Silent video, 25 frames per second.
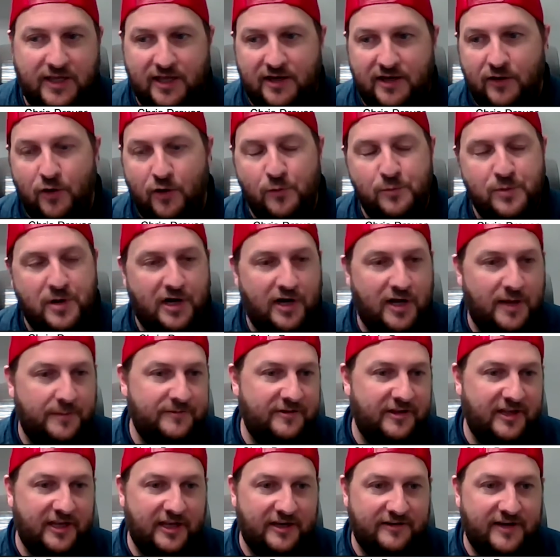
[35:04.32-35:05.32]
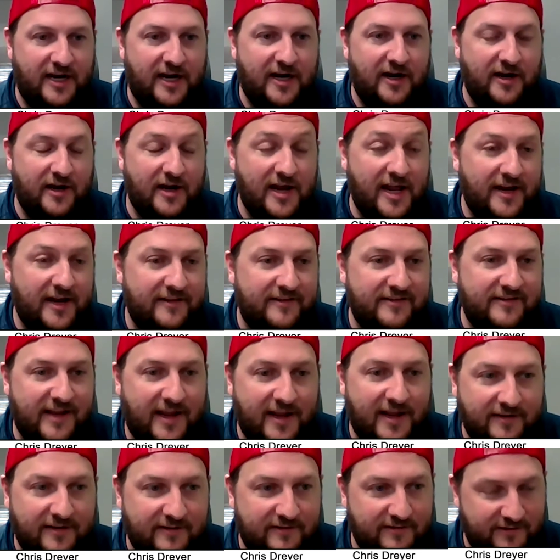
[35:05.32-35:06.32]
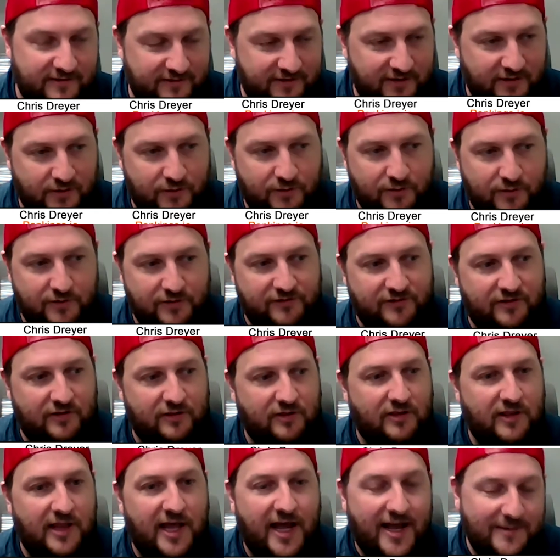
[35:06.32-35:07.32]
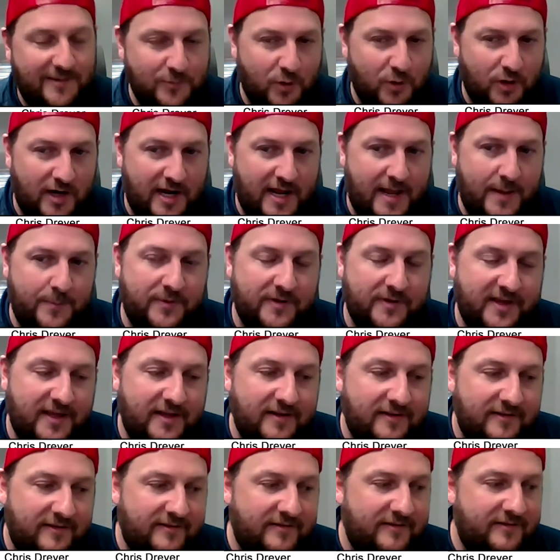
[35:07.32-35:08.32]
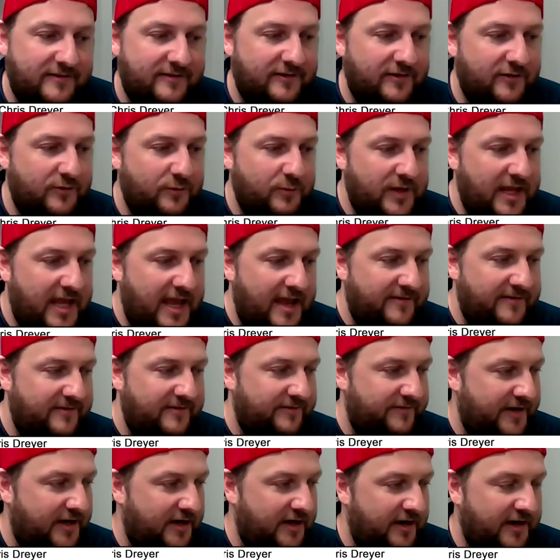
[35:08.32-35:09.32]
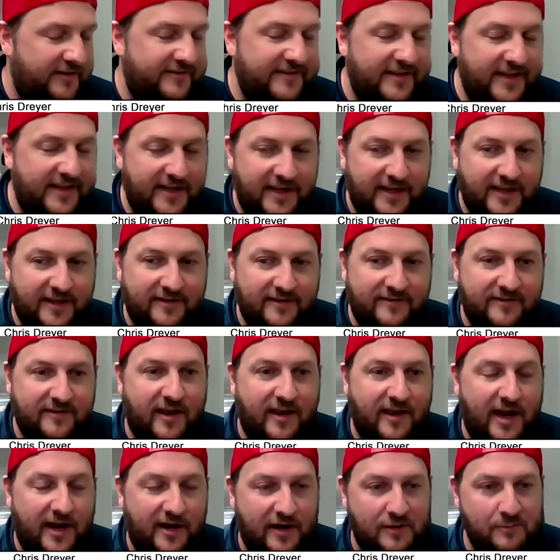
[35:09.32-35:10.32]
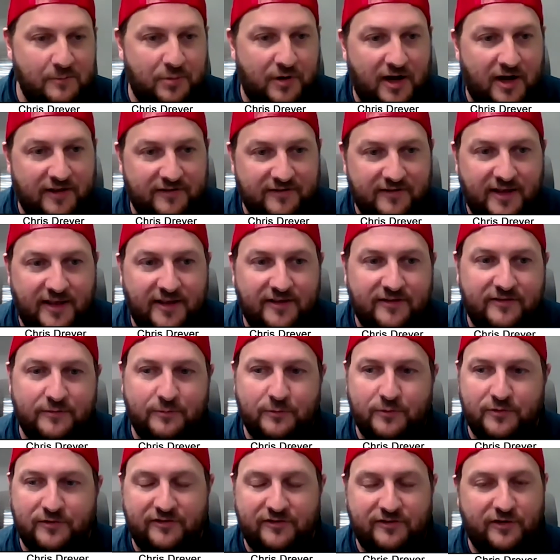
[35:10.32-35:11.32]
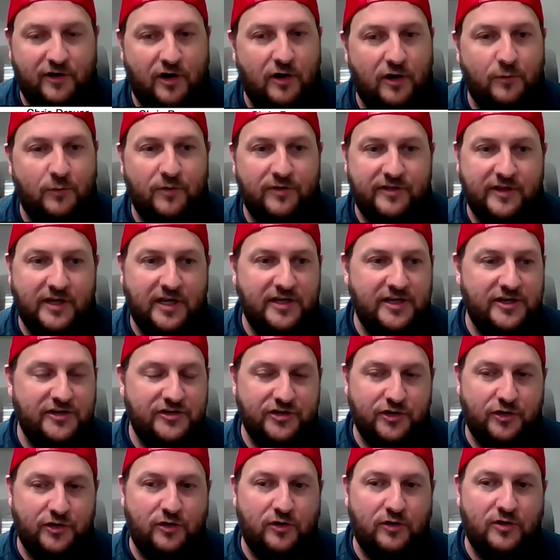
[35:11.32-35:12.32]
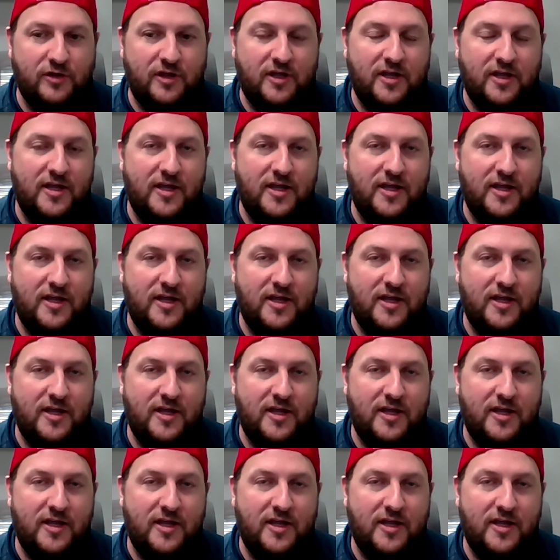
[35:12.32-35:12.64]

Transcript: can open it up to the entire United States. So there's a lot more applicants. So we have a very tedious hiring process. We'll start with an initial